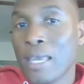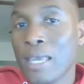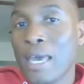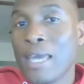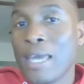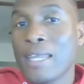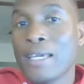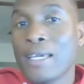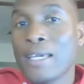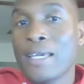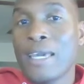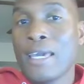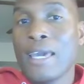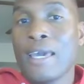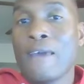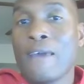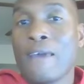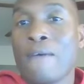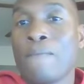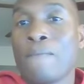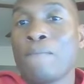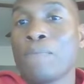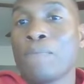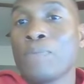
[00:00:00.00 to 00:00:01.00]
And
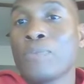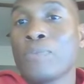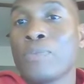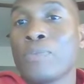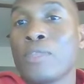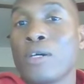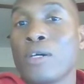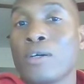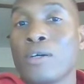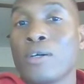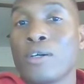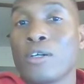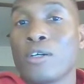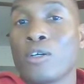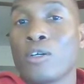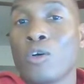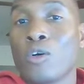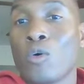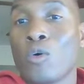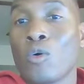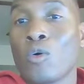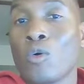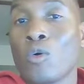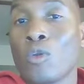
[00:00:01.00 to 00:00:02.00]
again, the
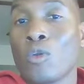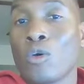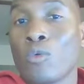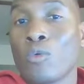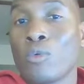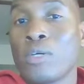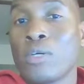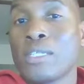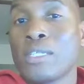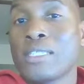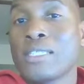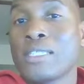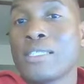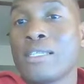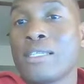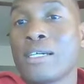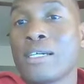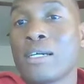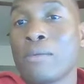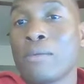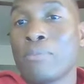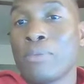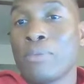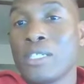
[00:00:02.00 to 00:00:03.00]
goal, or once the
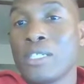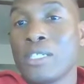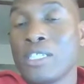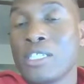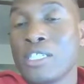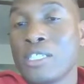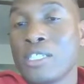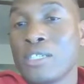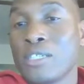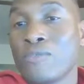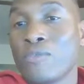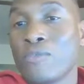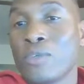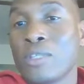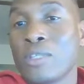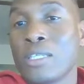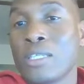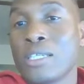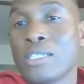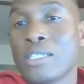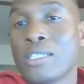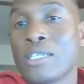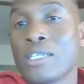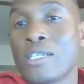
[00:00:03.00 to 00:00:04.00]
completion for
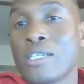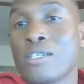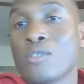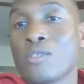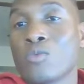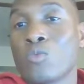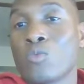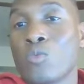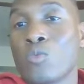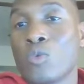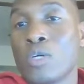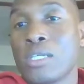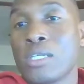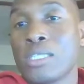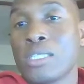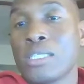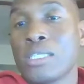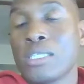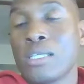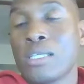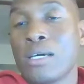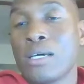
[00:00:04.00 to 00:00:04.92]
this, is once